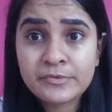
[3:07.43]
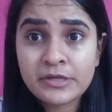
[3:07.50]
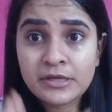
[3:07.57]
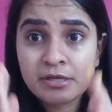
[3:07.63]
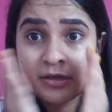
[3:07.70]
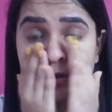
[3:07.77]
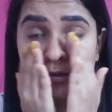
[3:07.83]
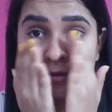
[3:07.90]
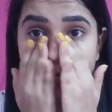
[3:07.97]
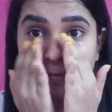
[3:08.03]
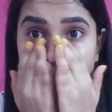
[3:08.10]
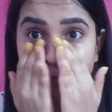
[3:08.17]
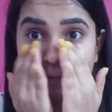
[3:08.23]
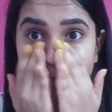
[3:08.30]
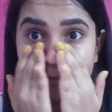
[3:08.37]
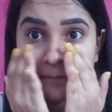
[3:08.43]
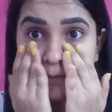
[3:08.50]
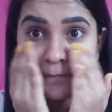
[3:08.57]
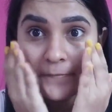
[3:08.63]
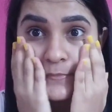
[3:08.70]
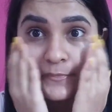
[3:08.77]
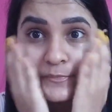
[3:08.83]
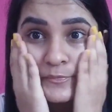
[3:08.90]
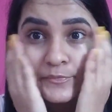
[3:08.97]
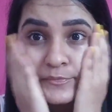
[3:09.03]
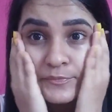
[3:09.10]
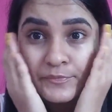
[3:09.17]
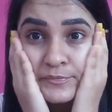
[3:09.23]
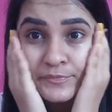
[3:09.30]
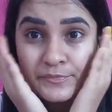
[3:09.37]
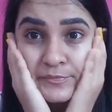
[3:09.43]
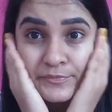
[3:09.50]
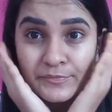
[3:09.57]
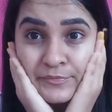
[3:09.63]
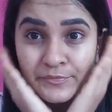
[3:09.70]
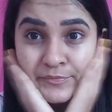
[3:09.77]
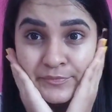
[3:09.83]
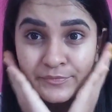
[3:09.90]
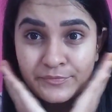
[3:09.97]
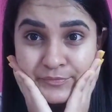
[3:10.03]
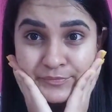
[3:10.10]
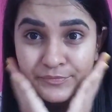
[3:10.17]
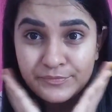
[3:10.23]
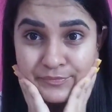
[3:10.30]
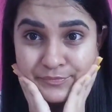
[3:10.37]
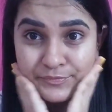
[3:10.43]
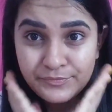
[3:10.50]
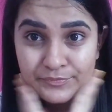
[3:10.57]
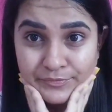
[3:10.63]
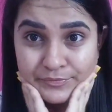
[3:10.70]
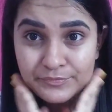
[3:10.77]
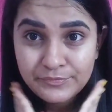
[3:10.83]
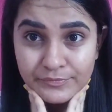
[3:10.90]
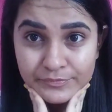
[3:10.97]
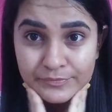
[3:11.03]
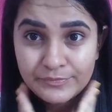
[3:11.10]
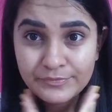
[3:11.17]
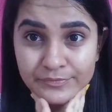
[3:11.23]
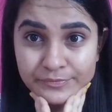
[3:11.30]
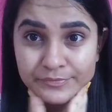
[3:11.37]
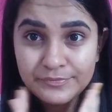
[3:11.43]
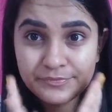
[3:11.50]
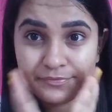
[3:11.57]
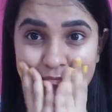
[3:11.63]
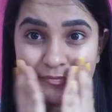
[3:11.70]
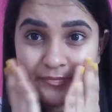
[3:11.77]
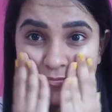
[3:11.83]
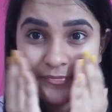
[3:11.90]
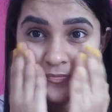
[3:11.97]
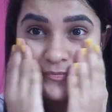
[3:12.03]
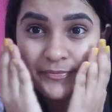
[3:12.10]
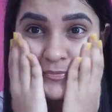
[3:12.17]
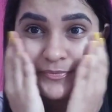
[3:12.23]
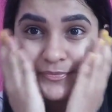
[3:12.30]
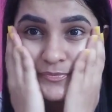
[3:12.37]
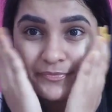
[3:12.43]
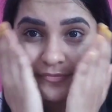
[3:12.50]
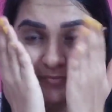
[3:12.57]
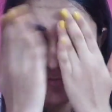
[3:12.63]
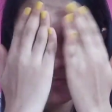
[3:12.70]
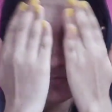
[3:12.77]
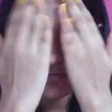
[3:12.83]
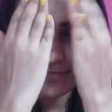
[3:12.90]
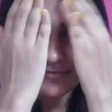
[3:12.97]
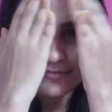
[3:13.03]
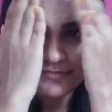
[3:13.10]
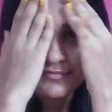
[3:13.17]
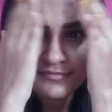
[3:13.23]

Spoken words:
Nobody speaks.